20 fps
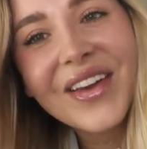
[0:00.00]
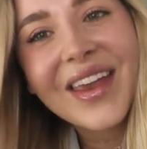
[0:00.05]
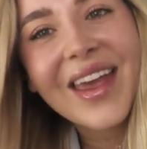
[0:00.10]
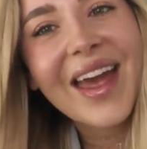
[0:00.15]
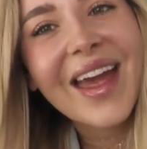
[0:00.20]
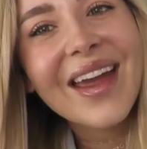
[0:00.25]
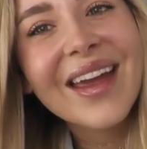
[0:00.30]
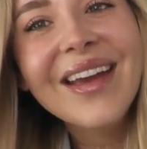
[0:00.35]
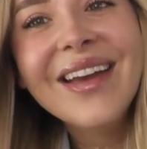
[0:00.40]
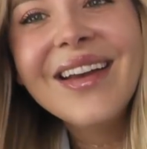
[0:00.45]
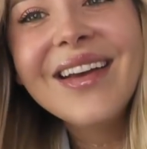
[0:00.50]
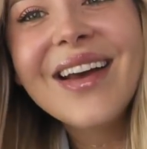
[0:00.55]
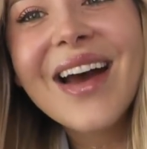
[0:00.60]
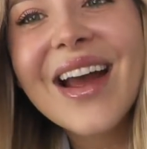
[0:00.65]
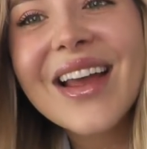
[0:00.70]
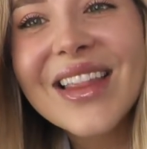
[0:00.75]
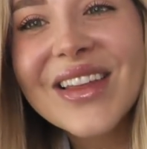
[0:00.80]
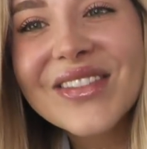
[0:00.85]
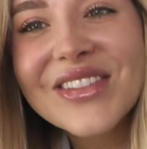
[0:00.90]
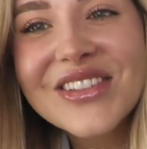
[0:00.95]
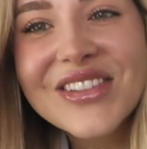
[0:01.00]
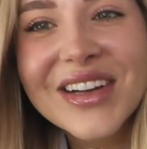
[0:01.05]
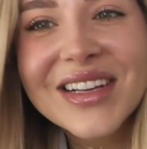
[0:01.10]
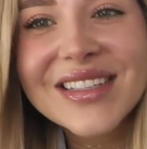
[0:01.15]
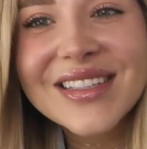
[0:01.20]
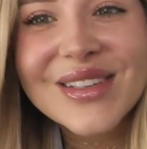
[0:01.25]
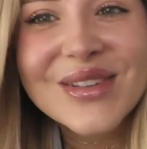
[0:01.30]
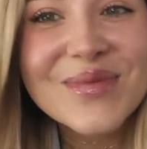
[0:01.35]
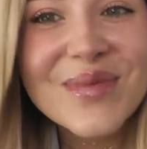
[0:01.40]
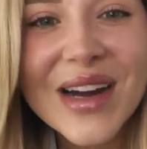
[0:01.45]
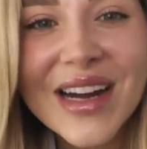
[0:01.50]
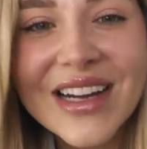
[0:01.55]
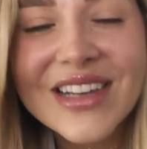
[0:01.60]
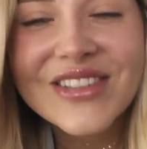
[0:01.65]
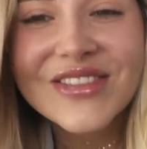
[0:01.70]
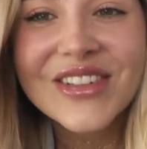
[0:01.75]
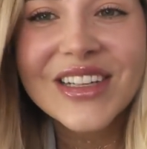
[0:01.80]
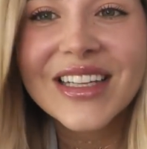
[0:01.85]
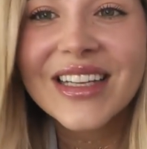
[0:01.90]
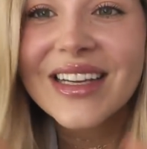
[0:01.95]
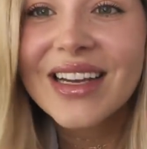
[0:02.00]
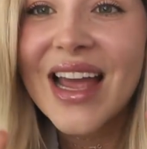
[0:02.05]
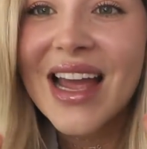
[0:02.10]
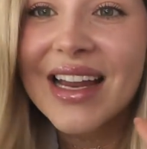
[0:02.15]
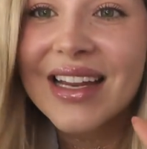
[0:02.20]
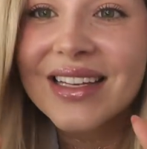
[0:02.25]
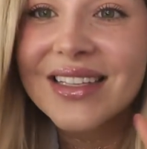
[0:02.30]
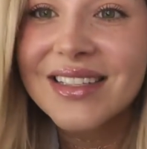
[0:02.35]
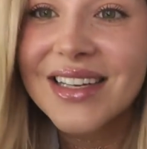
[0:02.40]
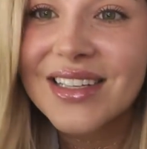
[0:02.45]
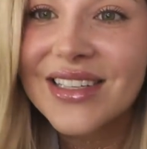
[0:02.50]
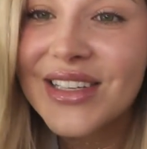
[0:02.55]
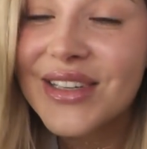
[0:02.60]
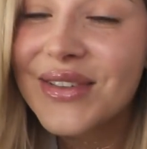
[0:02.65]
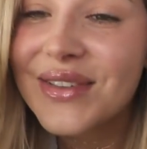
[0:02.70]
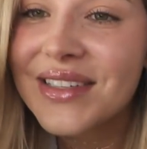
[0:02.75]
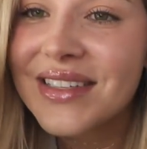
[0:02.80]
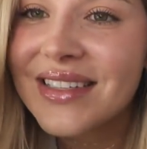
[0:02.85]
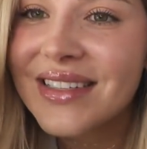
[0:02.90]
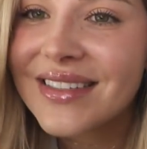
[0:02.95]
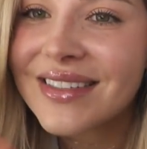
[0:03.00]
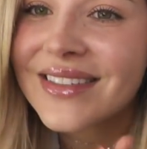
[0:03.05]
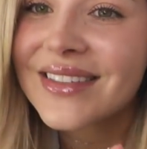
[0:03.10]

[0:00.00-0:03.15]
okay I love you guys so much really and stay tuned